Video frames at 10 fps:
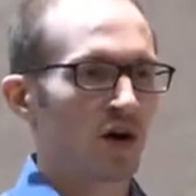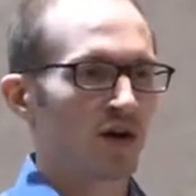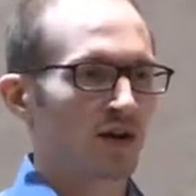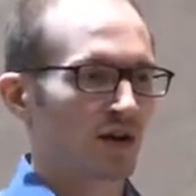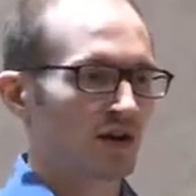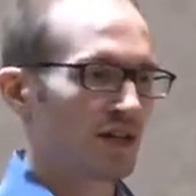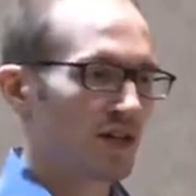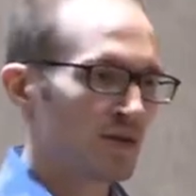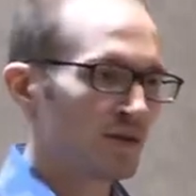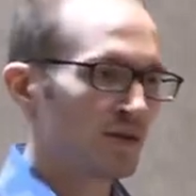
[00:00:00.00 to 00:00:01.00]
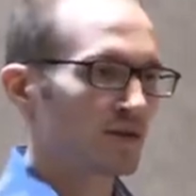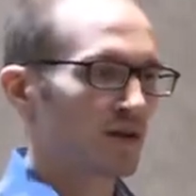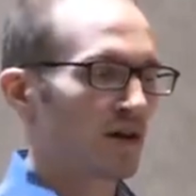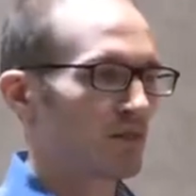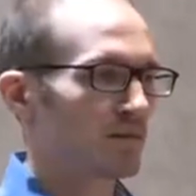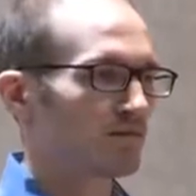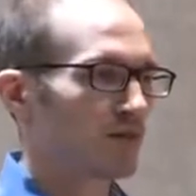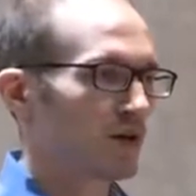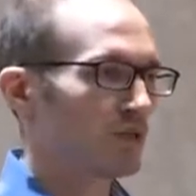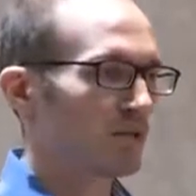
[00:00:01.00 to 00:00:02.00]
on a continuous, um,
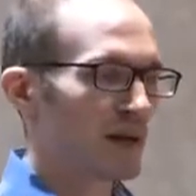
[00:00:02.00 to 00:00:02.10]
you know,